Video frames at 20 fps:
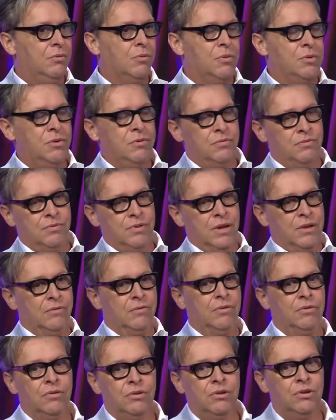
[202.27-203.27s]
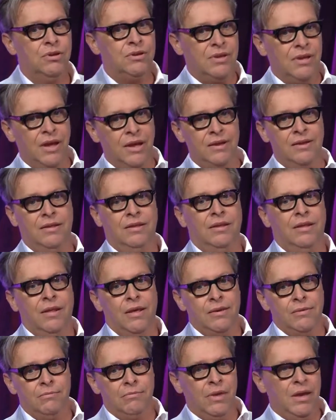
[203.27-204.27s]
We've never looked at
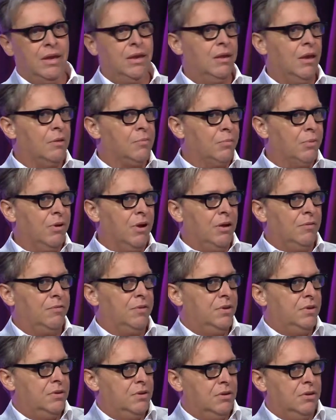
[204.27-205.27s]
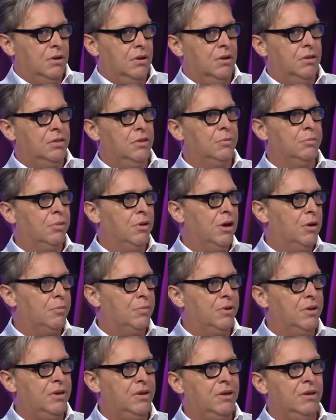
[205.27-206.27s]
making a profit on the
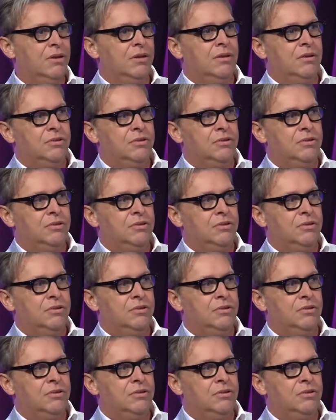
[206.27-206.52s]
property,